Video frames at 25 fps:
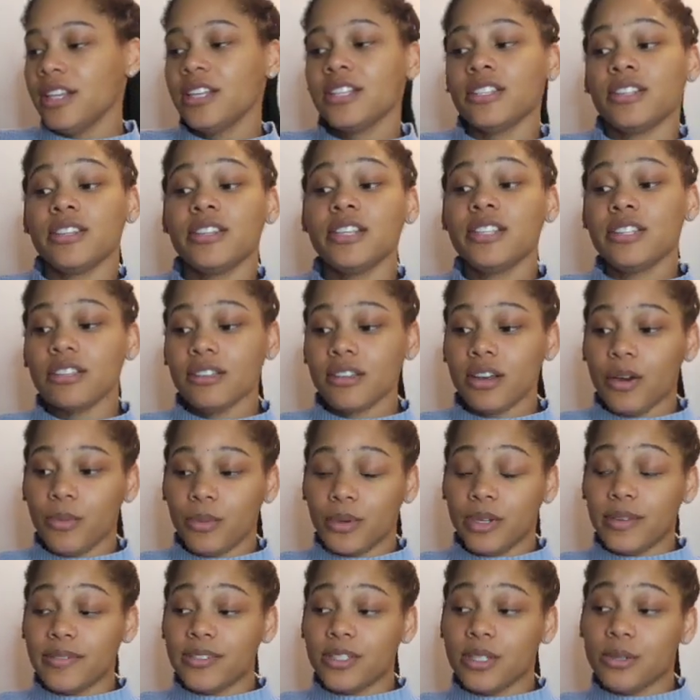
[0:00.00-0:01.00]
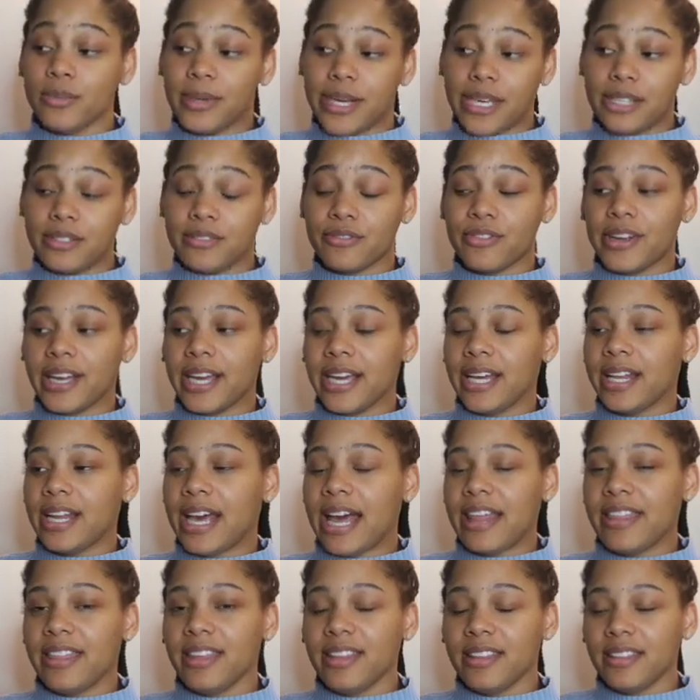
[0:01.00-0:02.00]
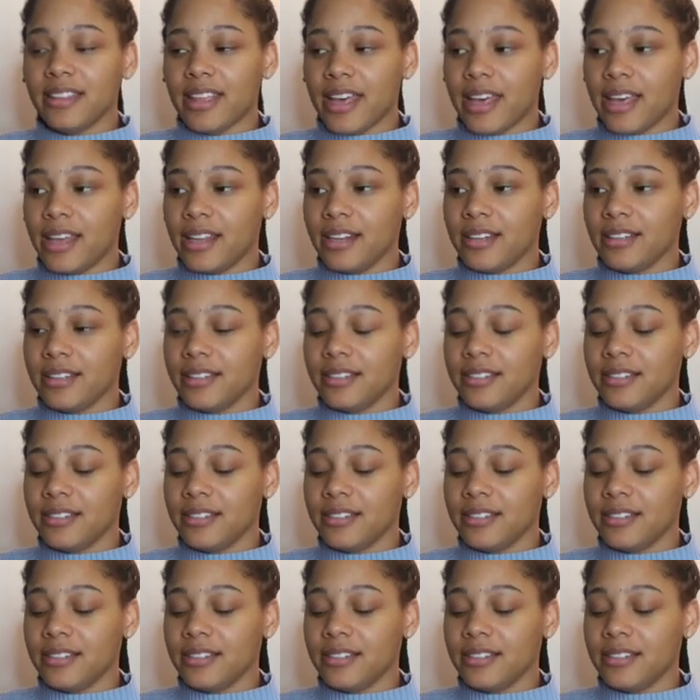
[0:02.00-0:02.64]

So this can go one of two ways, right? I think kind